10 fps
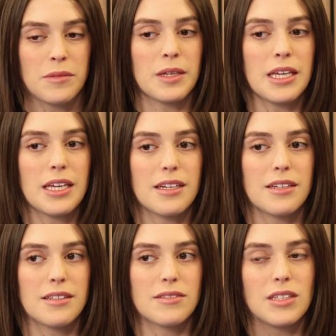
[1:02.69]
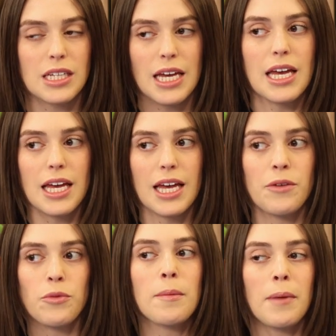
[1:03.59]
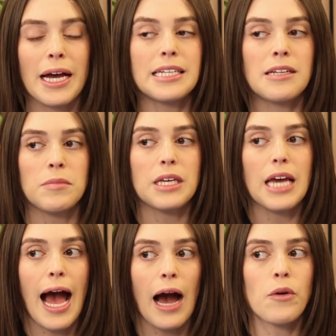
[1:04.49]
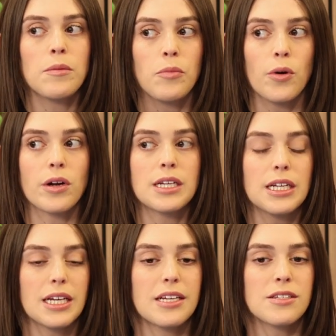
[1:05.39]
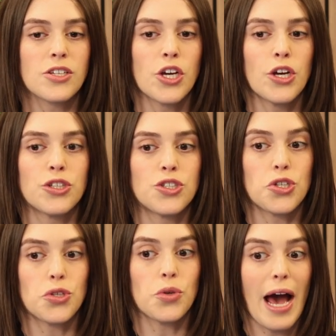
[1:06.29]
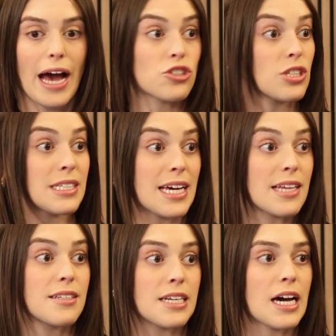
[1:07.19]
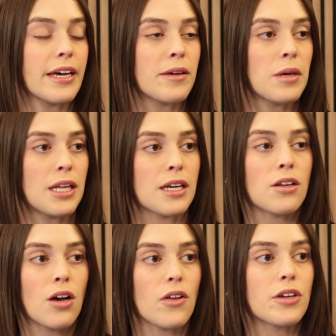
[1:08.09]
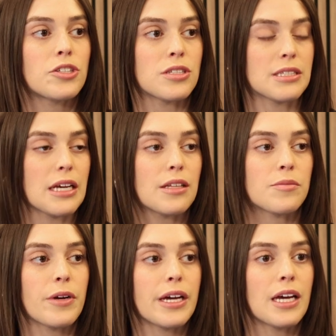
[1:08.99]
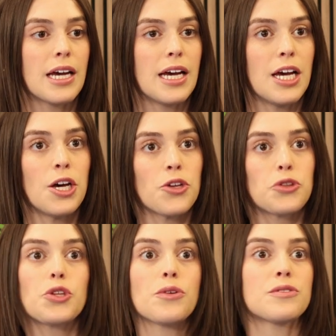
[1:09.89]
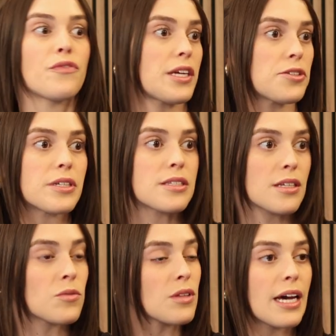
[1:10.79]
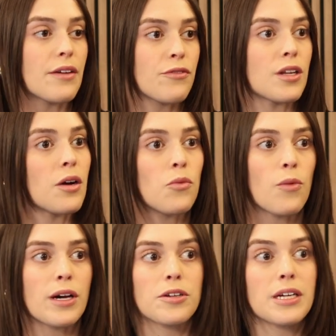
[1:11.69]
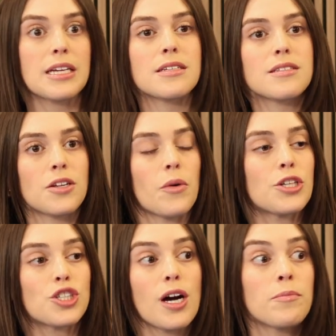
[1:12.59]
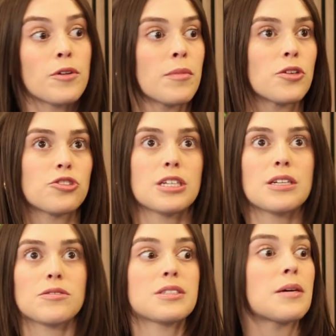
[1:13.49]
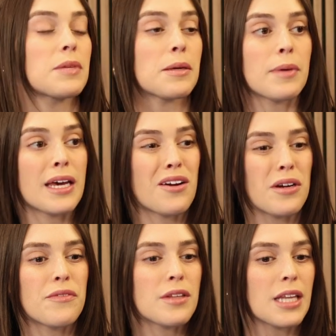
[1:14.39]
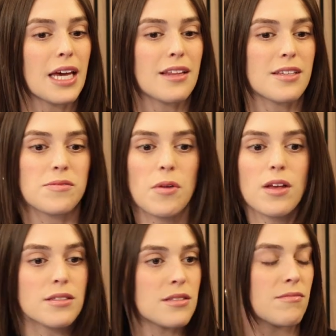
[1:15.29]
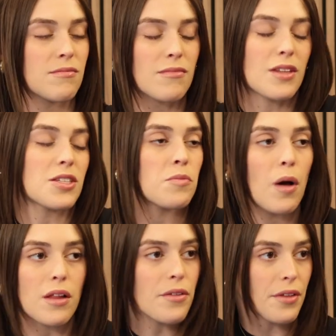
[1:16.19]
me like, it reminded me how important it is to actually take the time and acknowledge and celebrate those victories in life, whether it is, a job promotion or something big, or even like the smaller